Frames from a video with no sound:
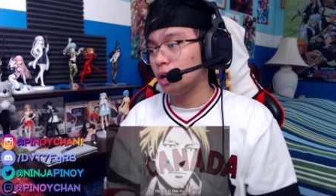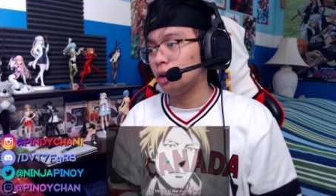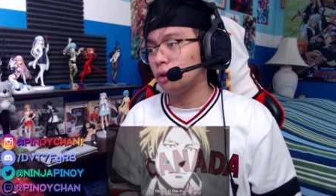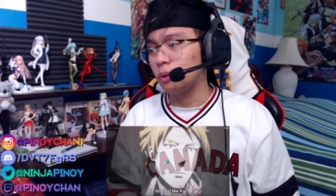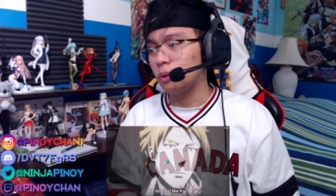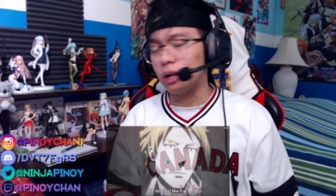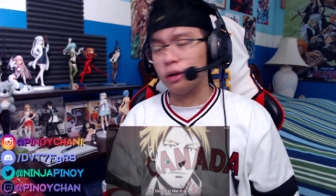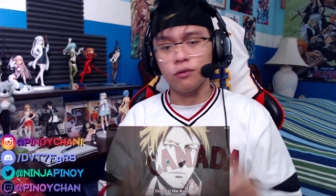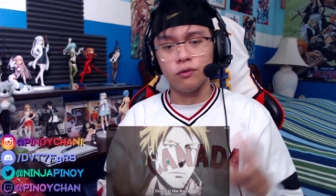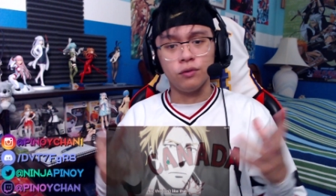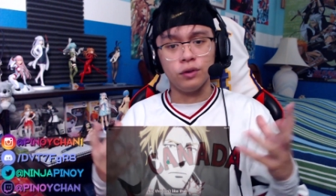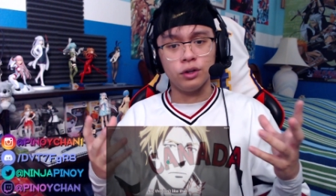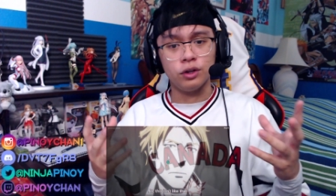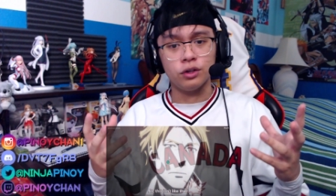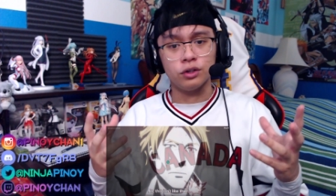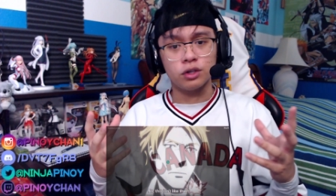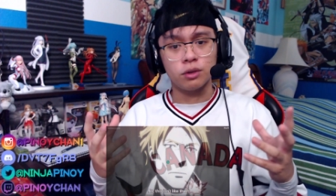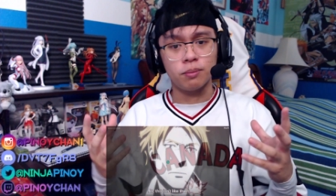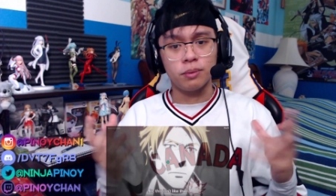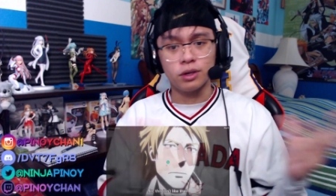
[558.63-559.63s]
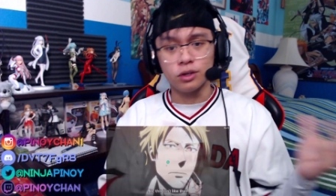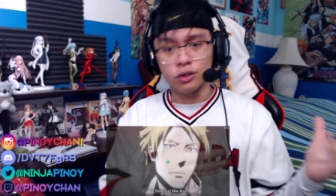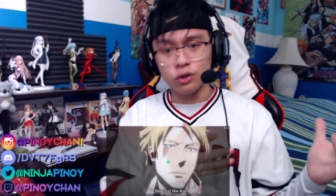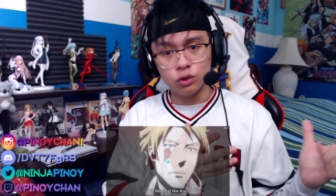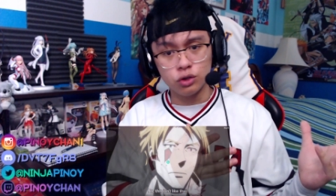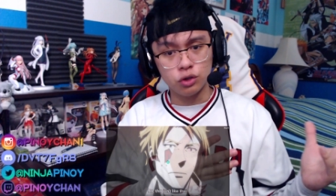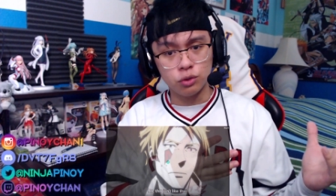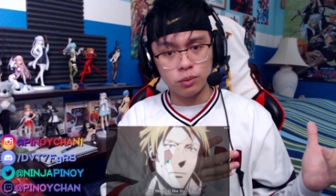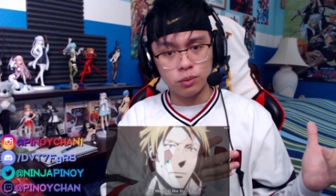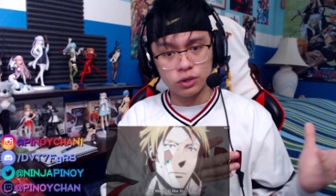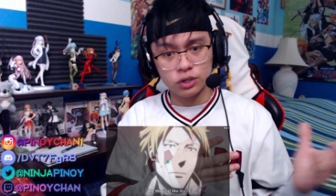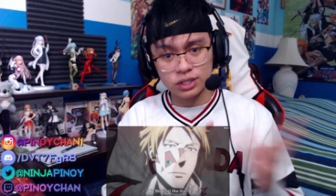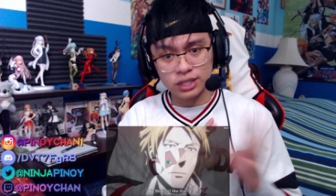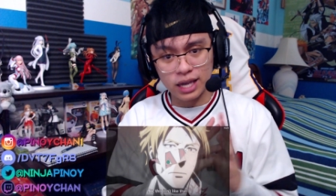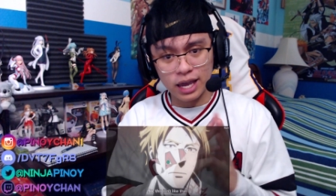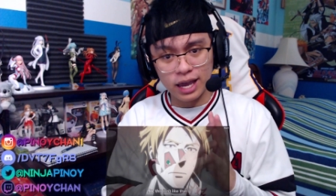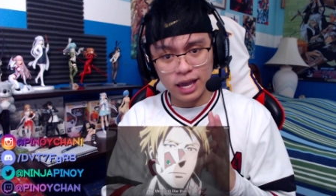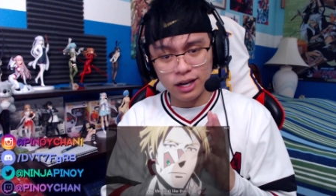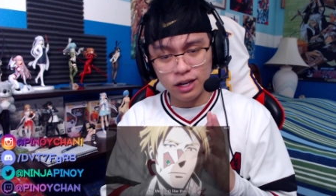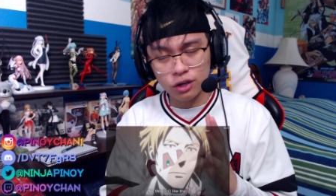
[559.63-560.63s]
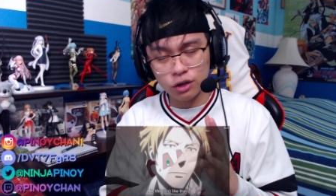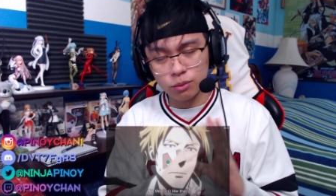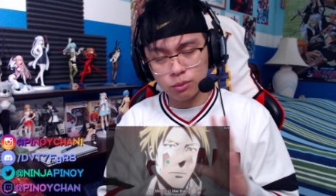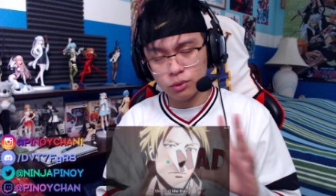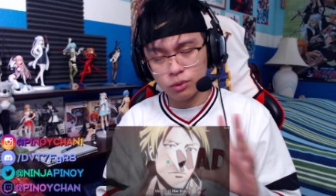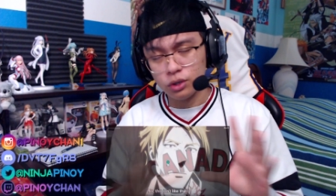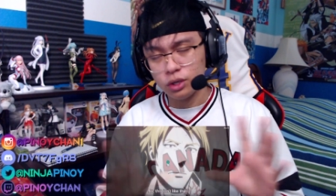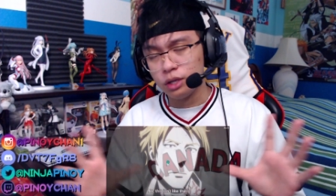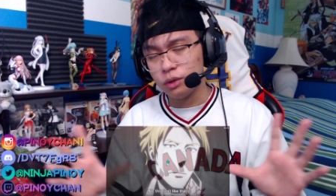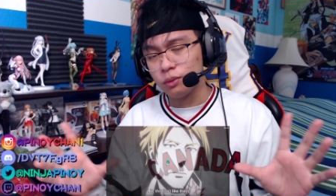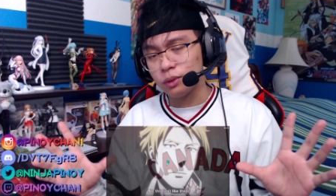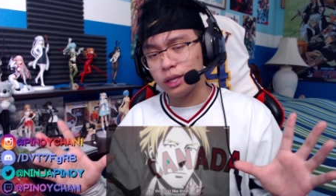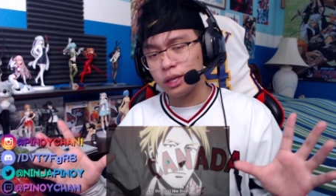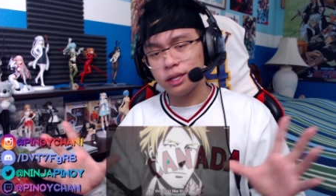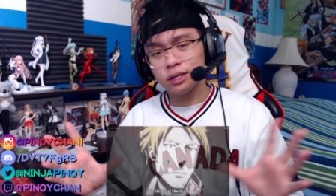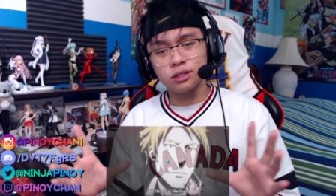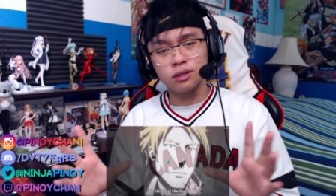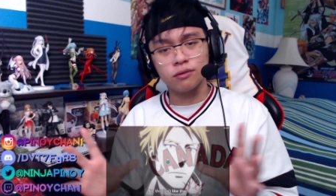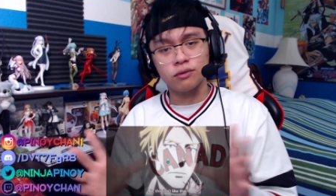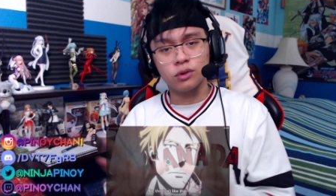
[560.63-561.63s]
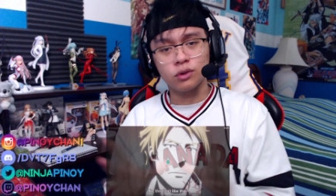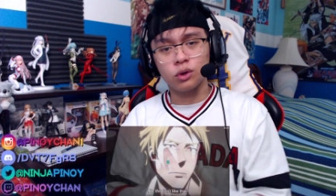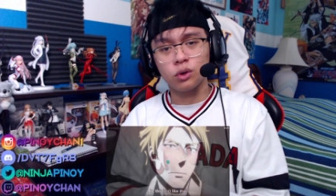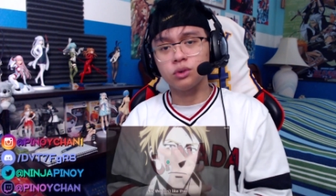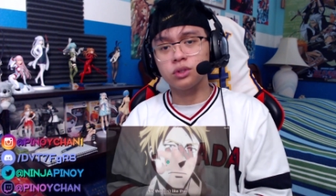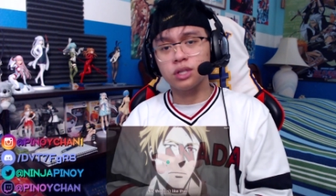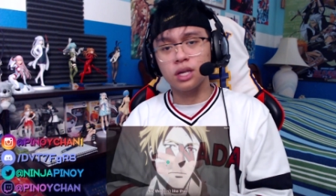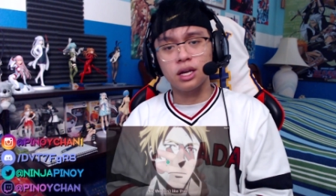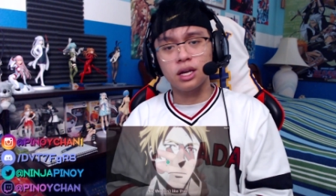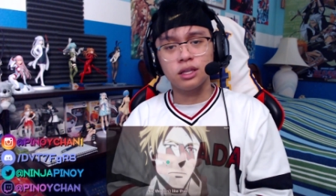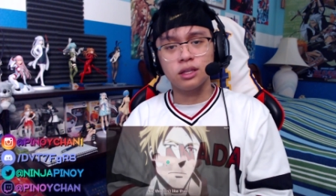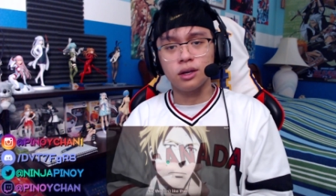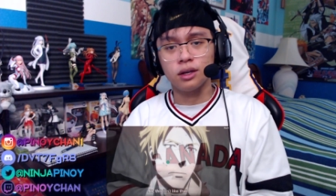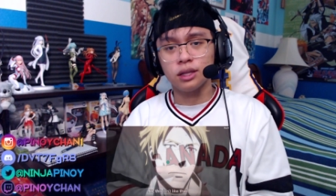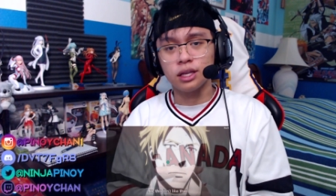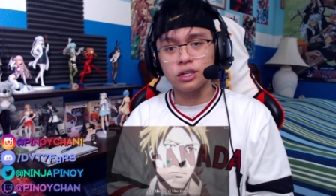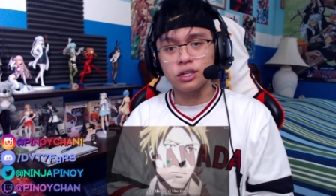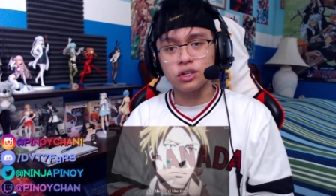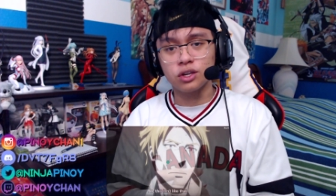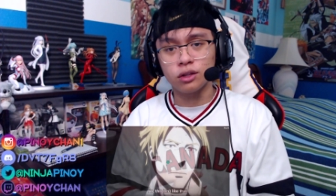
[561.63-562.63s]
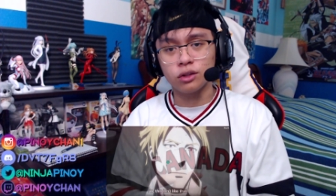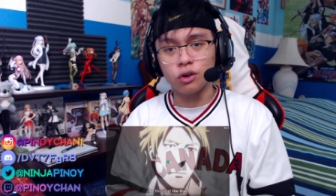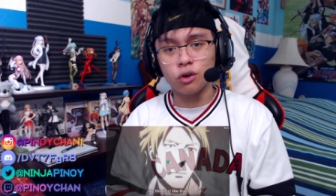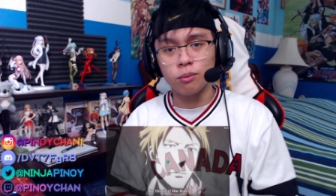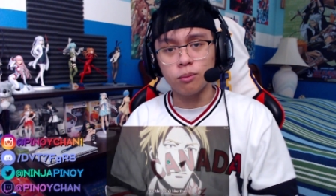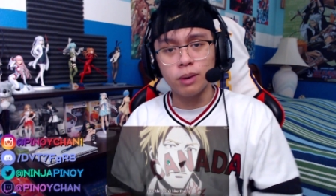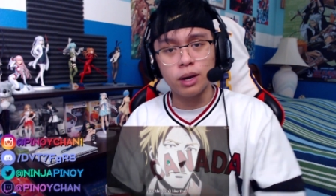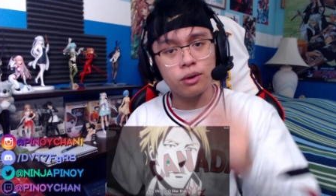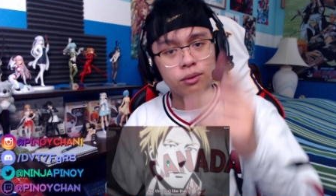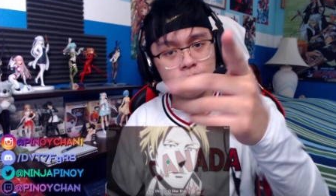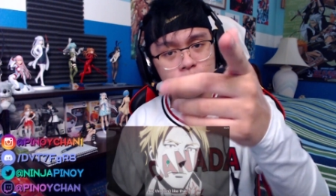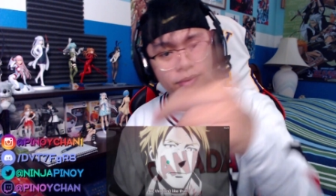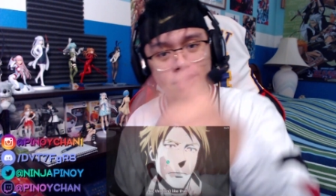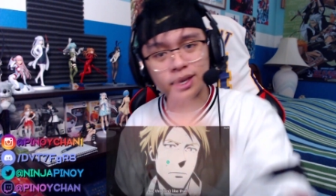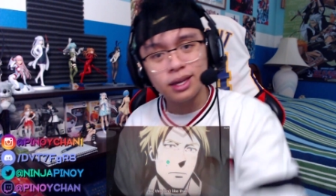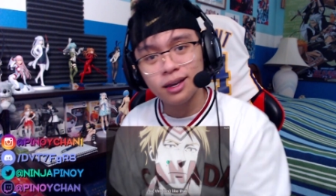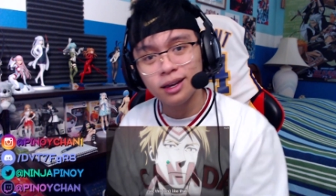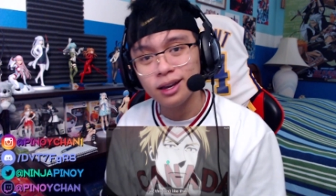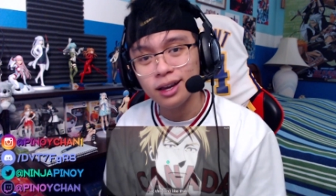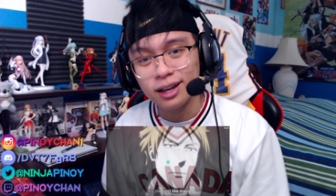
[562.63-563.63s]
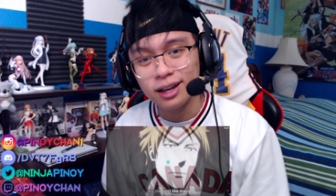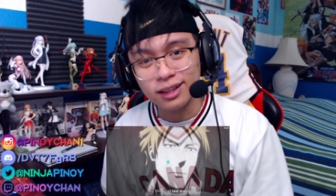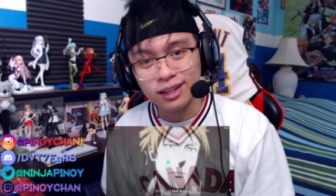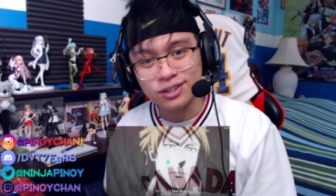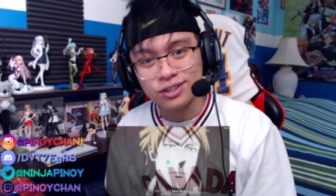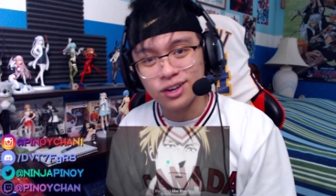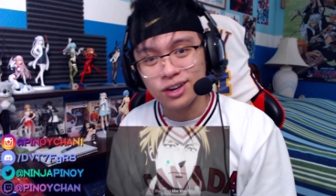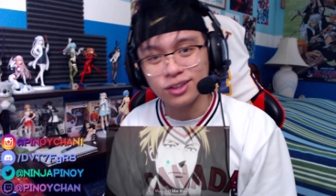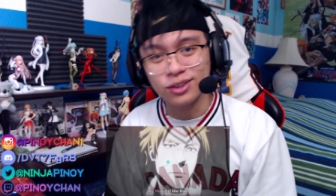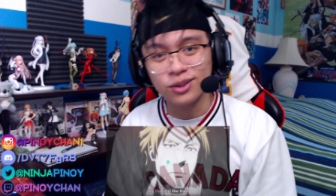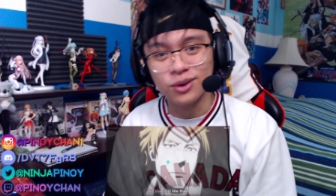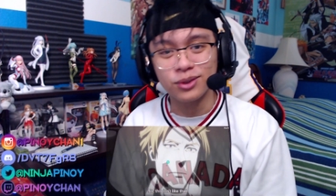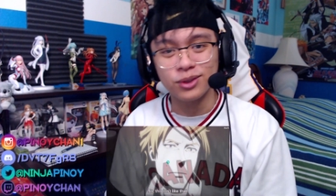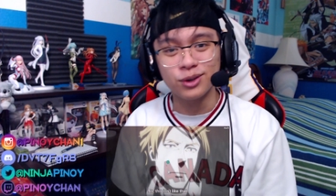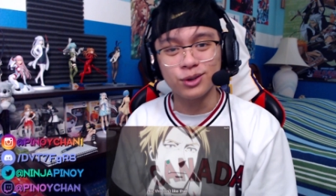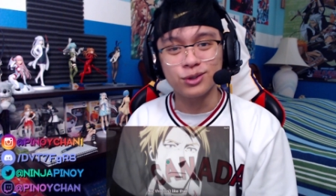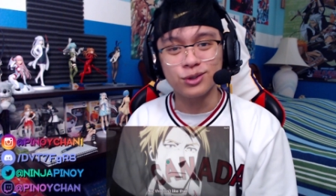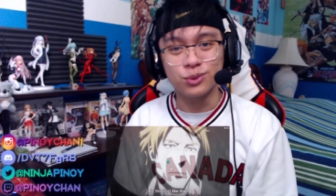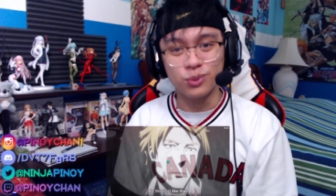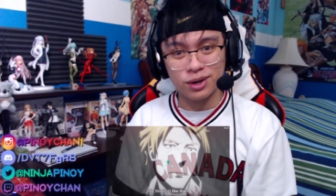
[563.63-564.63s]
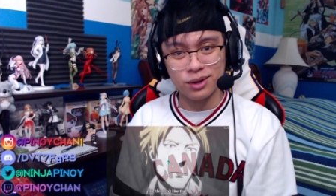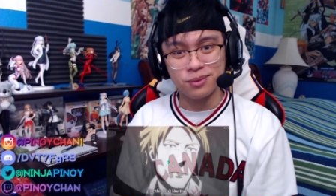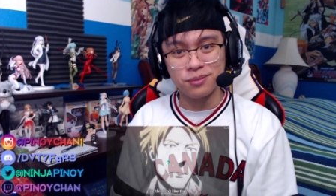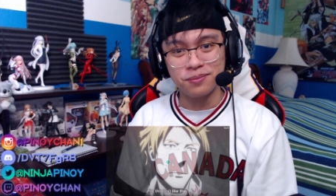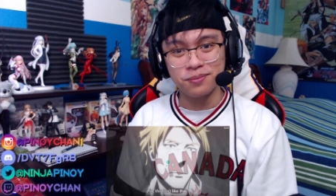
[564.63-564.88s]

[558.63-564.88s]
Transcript: whenever videos up on YouTube, or just any community related stuff that goes on that I'll let y'all know about. I'll let y'all know in there as well.